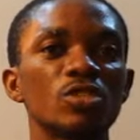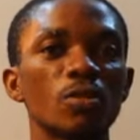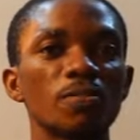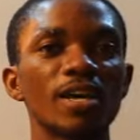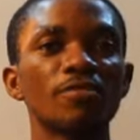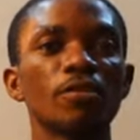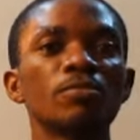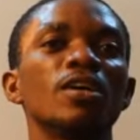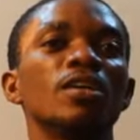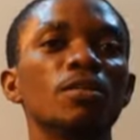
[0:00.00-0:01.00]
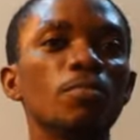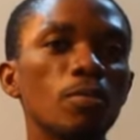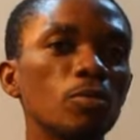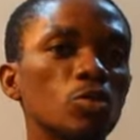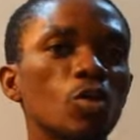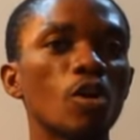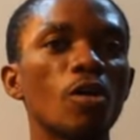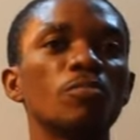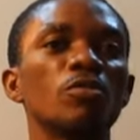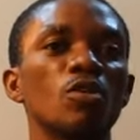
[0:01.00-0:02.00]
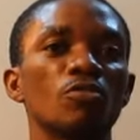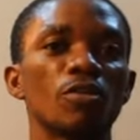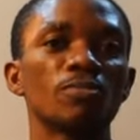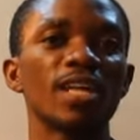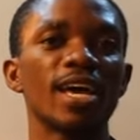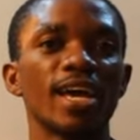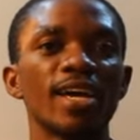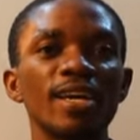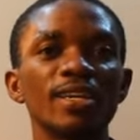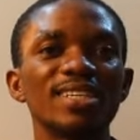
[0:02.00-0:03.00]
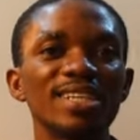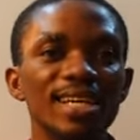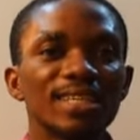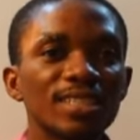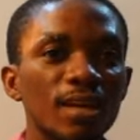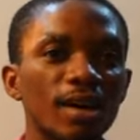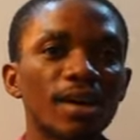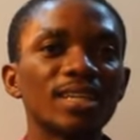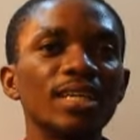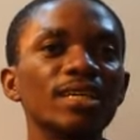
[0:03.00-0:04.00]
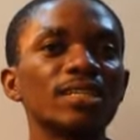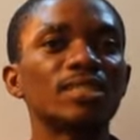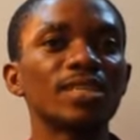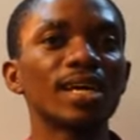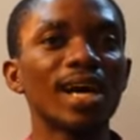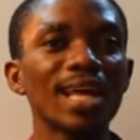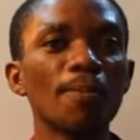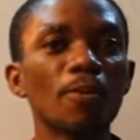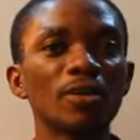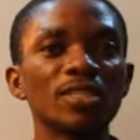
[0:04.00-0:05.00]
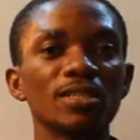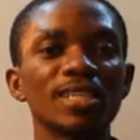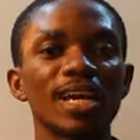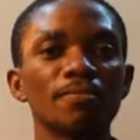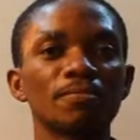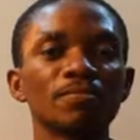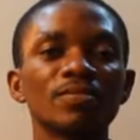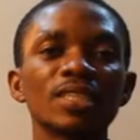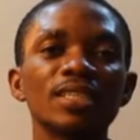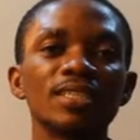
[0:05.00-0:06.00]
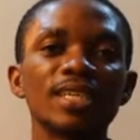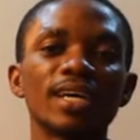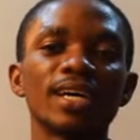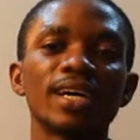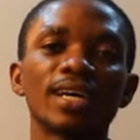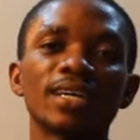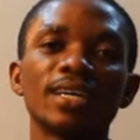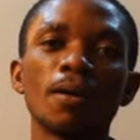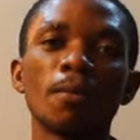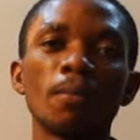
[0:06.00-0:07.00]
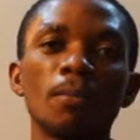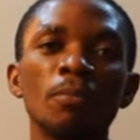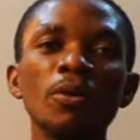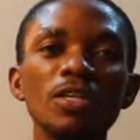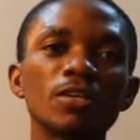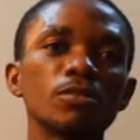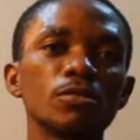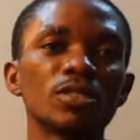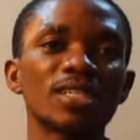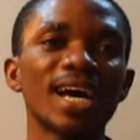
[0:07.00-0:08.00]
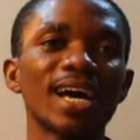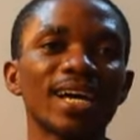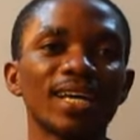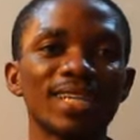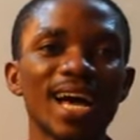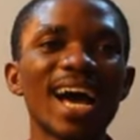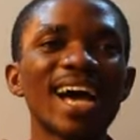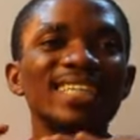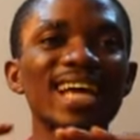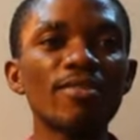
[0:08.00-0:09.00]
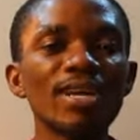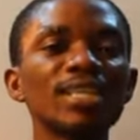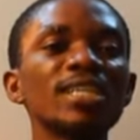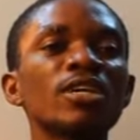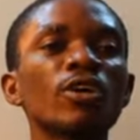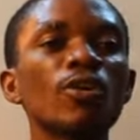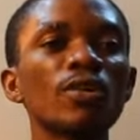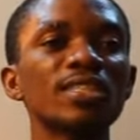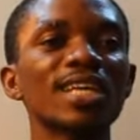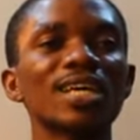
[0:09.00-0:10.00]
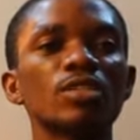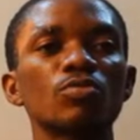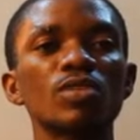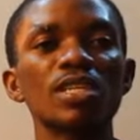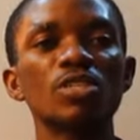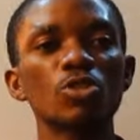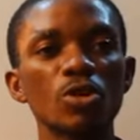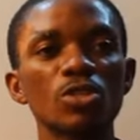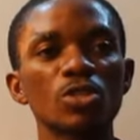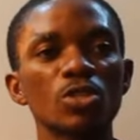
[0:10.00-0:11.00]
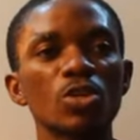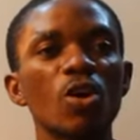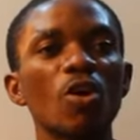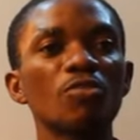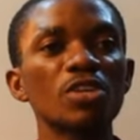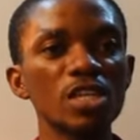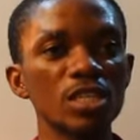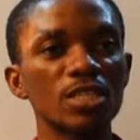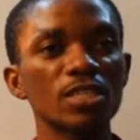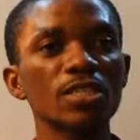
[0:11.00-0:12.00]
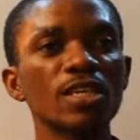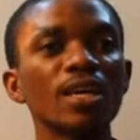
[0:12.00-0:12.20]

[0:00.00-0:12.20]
is supplied from, the bubbles will come from there. It's at that point in time, the molecules that are directly in contact with the source of heat